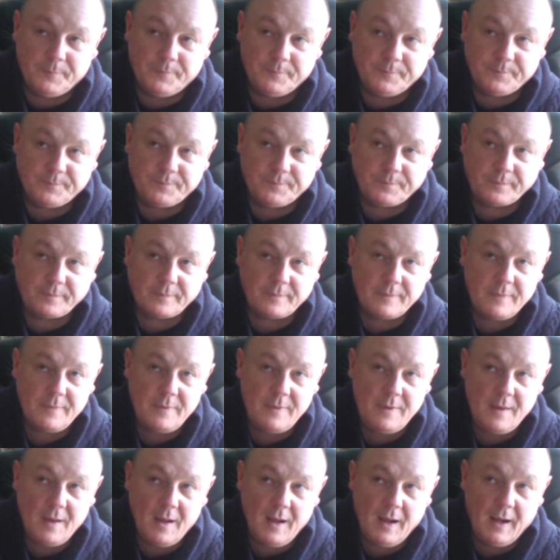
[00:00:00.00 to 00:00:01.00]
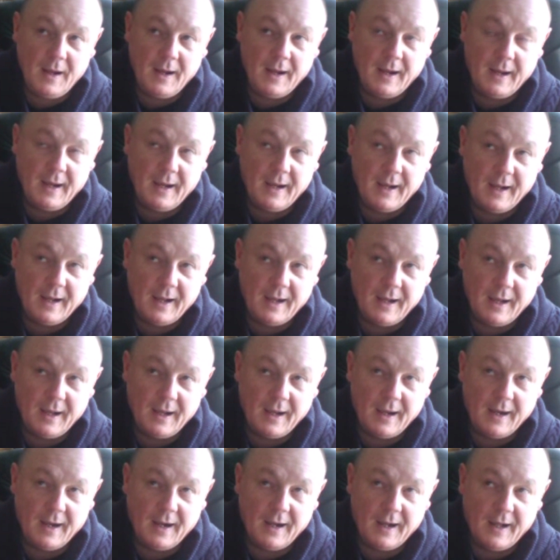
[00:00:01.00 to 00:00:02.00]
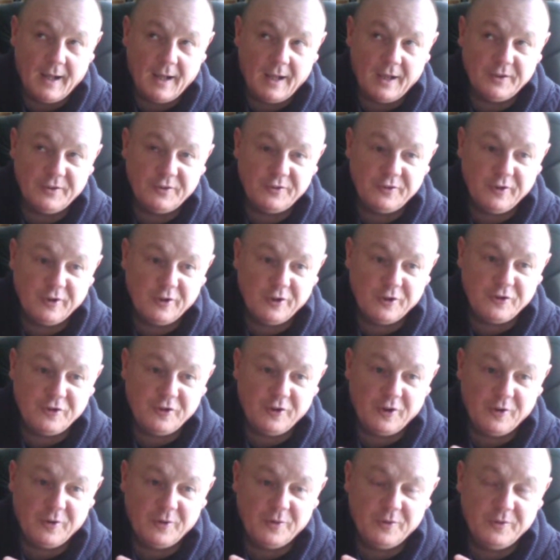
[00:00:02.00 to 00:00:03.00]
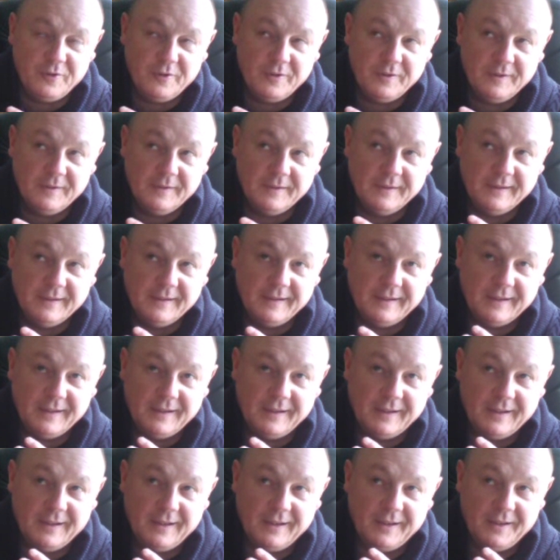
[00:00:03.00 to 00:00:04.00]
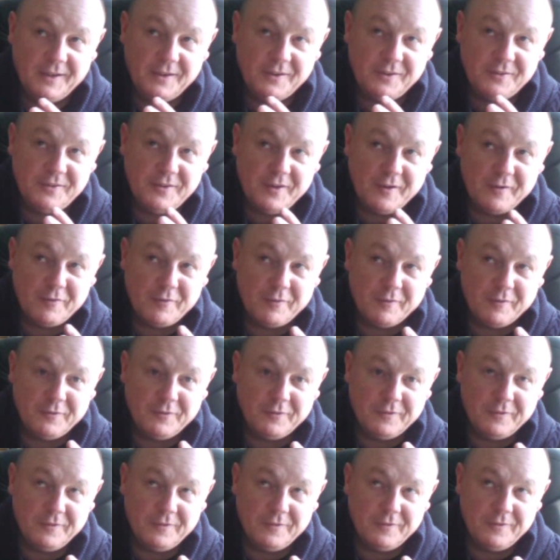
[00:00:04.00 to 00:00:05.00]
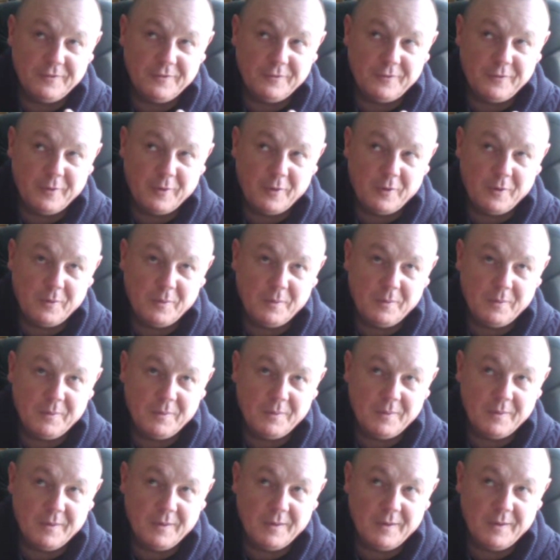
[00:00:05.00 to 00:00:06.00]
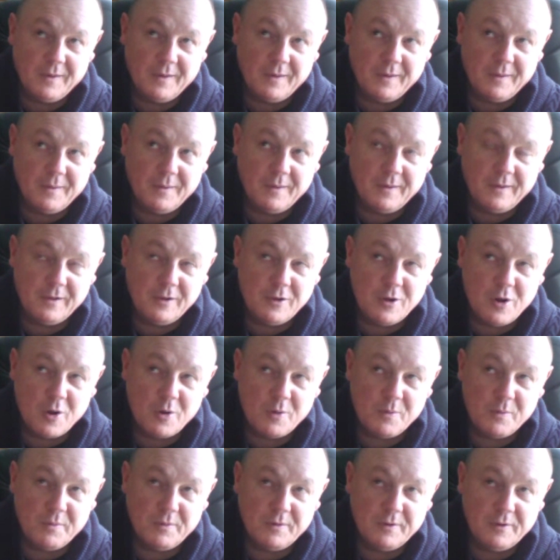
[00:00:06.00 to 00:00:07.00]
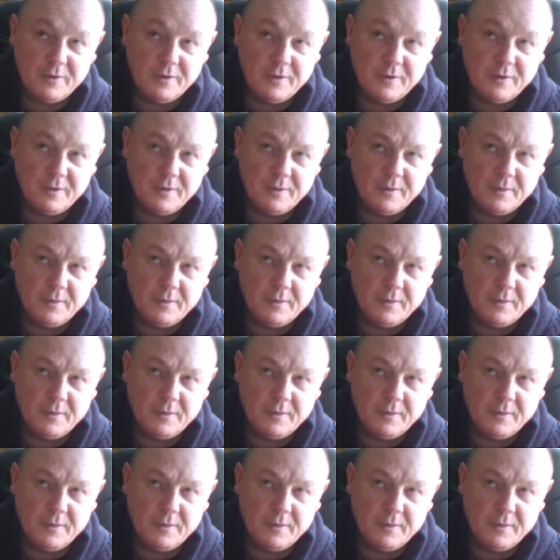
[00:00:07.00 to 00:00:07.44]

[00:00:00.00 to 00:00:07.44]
solitude is different to, you know, being alone or loneliness.